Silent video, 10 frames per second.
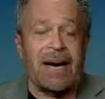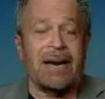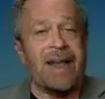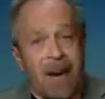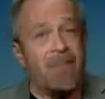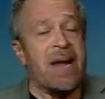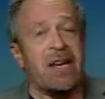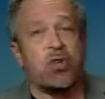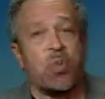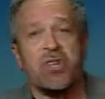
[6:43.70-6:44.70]
That
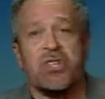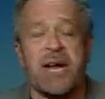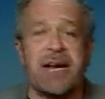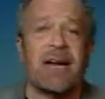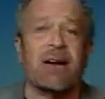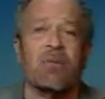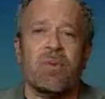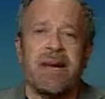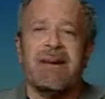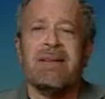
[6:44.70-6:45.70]
means we're seeing a
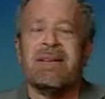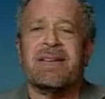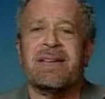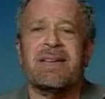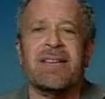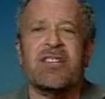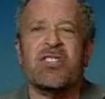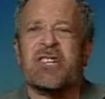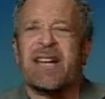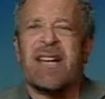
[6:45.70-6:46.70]
real
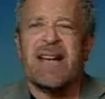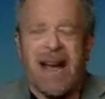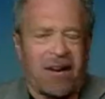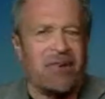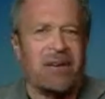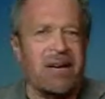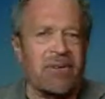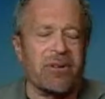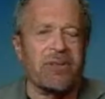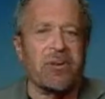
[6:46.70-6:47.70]
disconnect
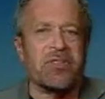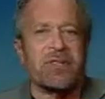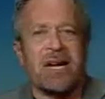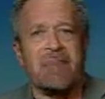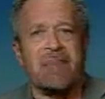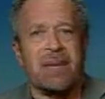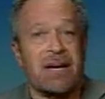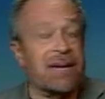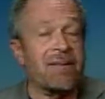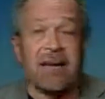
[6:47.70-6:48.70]
for the first time,
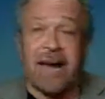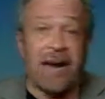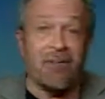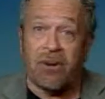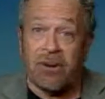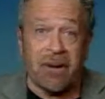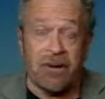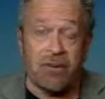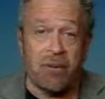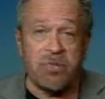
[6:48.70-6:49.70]
I think, ever in
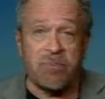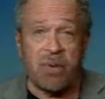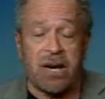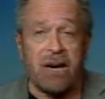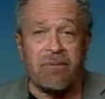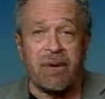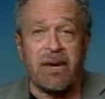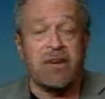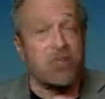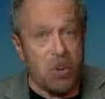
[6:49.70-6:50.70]
terms of a recovery,
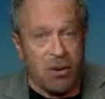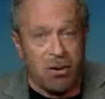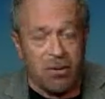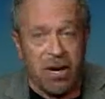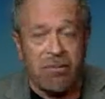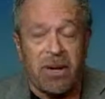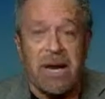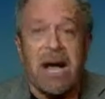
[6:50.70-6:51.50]
so-called recovery,